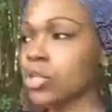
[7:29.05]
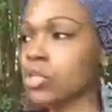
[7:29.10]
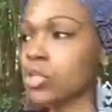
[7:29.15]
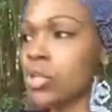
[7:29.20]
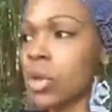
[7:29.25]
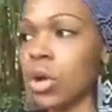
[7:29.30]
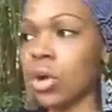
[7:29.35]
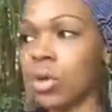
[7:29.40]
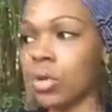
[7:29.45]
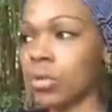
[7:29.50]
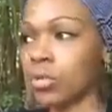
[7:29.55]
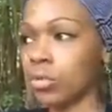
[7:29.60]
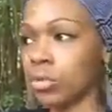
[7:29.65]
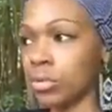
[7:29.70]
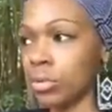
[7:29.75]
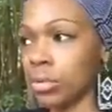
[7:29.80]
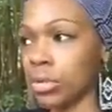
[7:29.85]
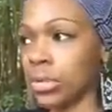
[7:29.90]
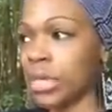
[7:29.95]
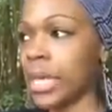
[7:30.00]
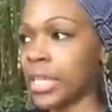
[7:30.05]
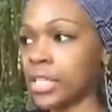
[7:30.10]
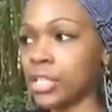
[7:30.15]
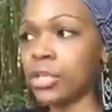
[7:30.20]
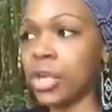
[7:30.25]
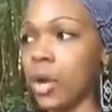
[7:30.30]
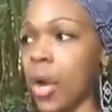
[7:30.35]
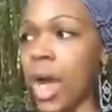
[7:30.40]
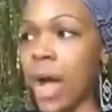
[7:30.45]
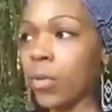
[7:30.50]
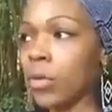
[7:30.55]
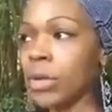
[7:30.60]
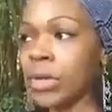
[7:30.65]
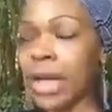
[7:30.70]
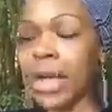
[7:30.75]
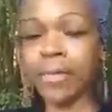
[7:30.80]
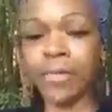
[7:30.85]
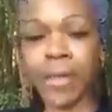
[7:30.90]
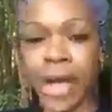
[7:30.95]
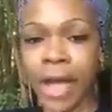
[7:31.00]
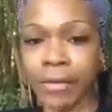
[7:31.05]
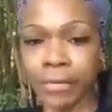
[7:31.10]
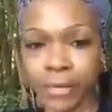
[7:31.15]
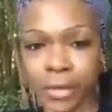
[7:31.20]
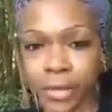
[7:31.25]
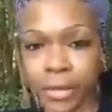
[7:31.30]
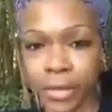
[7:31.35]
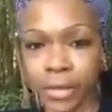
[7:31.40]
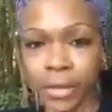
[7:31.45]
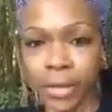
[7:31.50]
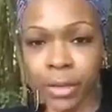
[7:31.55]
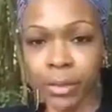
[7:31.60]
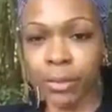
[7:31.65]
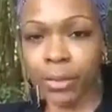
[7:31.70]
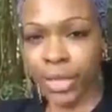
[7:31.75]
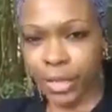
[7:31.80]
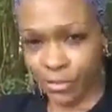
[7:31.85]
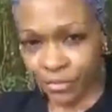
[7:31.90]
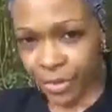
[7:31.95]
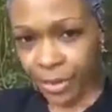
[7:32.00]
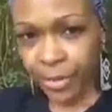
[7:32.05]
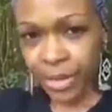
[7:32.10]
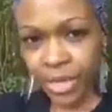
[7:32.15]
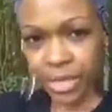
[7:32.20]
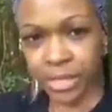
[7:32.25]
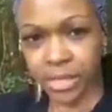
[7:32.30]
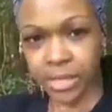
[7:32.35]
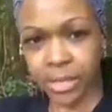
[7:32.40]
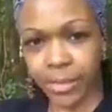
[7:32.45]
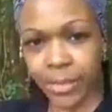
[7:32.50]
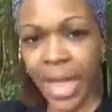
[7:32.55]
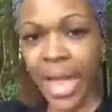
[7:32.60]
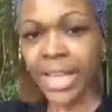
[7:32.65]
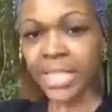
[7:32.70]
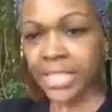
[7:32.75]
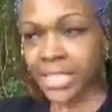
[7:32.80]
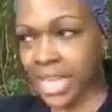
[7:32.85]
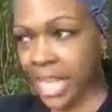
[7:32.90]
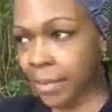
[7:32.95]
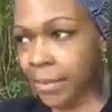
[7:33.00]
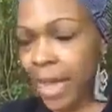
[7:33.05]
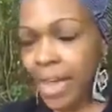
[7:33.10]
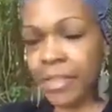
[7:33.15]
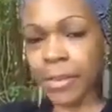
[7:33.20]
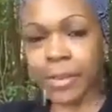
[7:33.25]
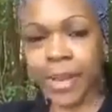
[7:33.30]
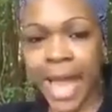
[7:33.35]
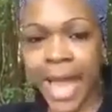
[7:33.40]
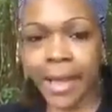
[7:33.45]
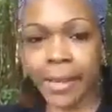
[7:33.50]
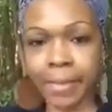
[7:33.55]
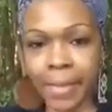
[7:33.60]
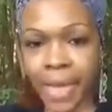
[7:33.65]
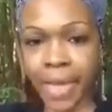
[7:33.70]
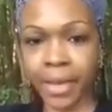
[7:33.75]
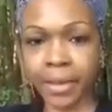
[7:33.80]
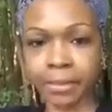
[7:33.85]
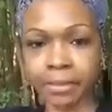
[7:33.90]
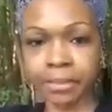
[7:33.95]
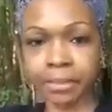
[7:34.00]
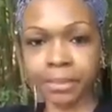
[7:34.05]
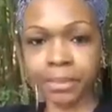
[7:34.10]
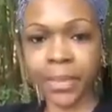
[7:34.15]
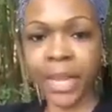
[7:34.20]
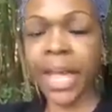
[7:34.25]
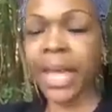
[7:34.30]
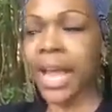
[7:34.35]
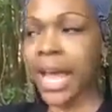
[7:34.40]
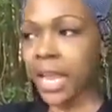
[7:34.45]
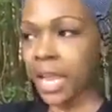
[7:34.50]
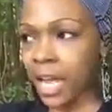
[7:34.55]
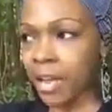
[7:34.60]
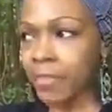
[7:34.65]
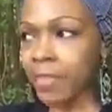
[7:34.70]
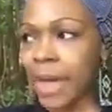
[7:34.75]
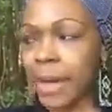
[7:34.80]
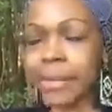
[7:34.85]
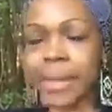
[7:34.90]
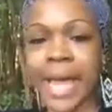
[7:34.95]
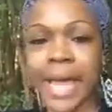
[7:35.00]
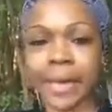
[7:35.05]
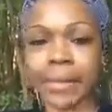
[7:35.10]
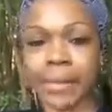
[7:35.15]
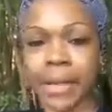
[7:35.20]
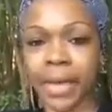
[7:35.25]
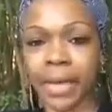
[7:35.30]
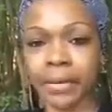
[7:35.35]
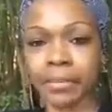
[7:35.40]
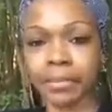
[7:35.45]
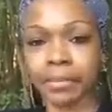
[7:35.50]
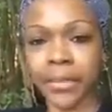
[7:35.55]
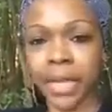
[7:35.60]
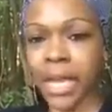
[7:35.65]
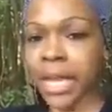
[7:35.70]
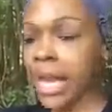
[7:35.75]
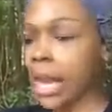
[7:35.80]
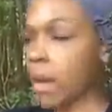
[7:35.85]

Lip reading: So, yes, no, I would never ever be a feminist. I stand by the black man and I love my black man.